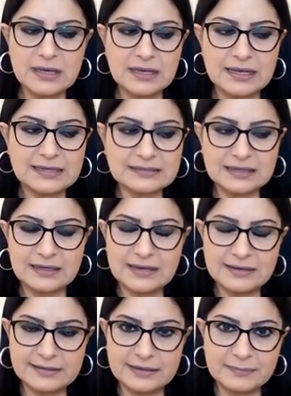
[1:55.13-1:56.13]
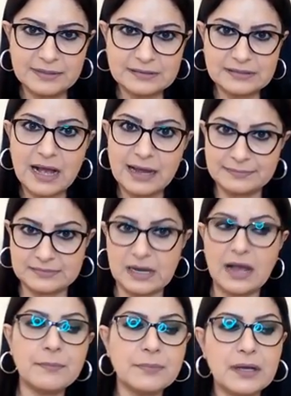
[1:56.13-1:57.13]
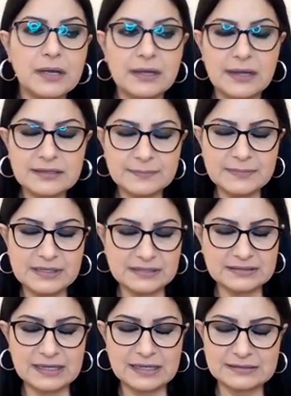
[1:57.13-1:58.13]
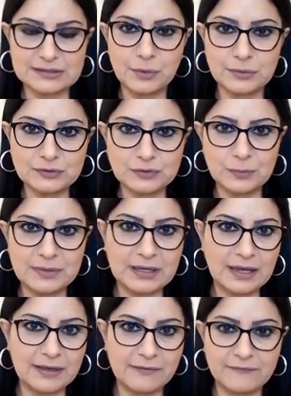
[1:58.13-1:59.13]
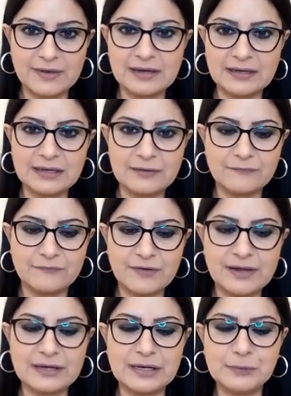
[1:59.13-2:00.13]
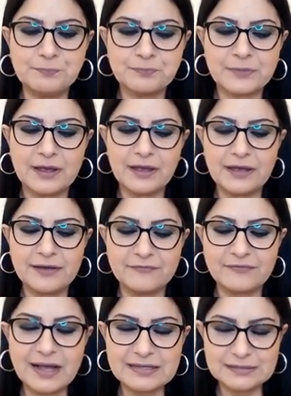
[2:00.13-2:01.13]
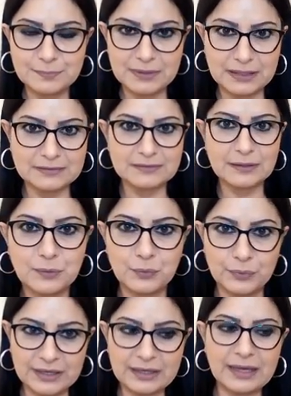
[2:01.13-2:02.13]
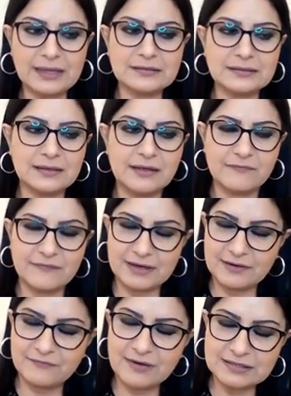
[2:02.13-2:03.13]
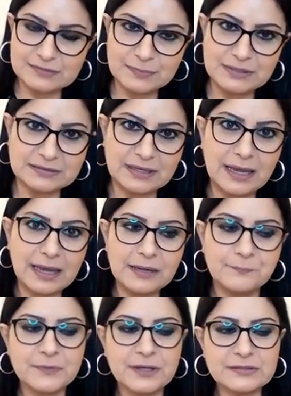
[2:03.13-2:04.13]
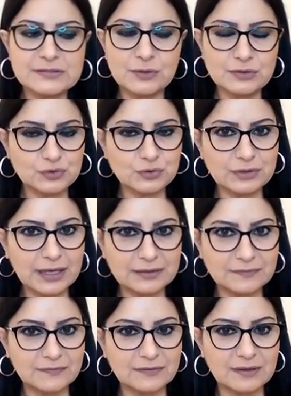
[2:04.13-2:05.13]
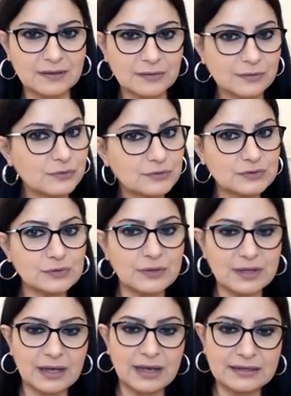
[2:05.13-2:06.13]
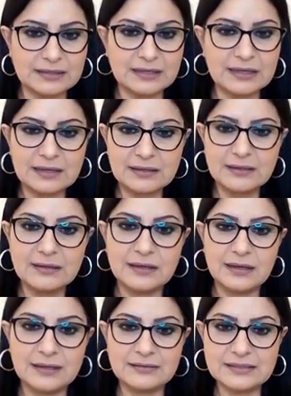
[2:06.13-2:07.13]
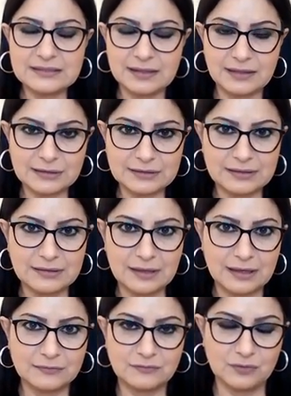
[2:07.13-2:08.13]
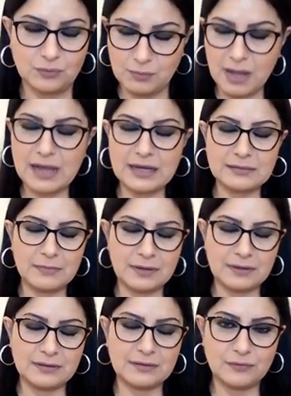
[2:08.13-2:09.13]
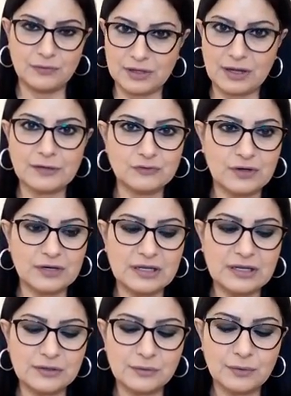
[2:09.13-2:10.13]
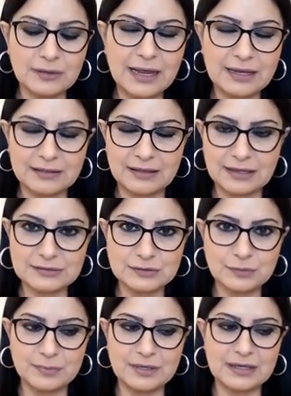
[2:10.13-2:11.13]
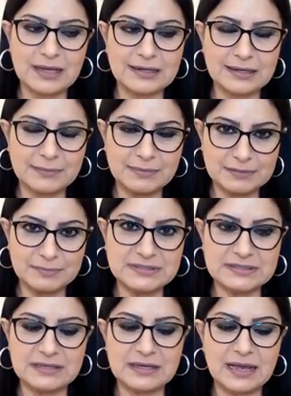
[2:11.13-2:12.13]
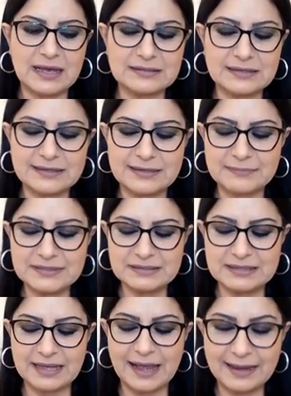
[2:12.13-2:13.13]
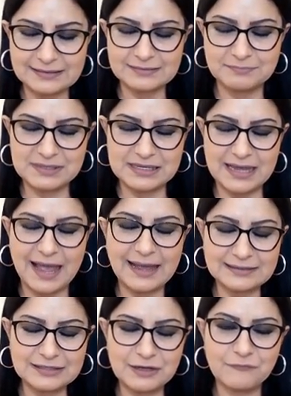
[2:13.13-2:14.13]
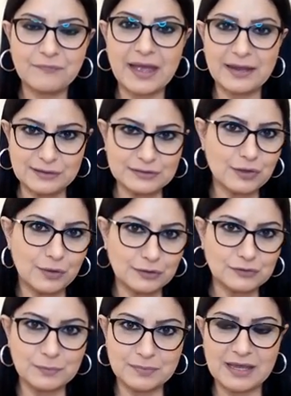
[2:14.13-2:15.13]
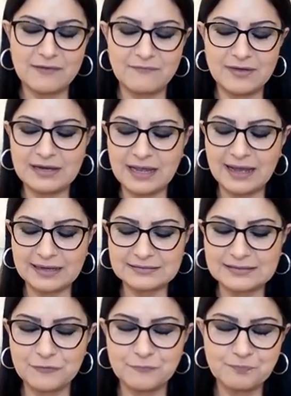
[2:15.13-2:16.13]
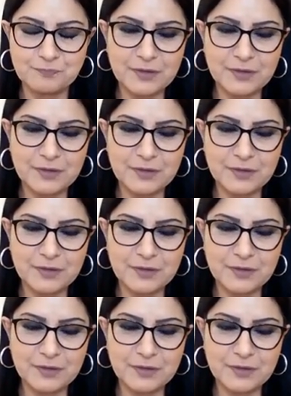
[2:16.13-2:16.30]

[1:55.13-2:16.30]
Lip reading: getting a little bit hyped up. It means that's going to be a very fast beat weekend, a very fast beat day. So you should get used to the idea. It isn't that you mind, to the contrary, you like things to be a little bit busy and a little bit be active, and it's going to be a very active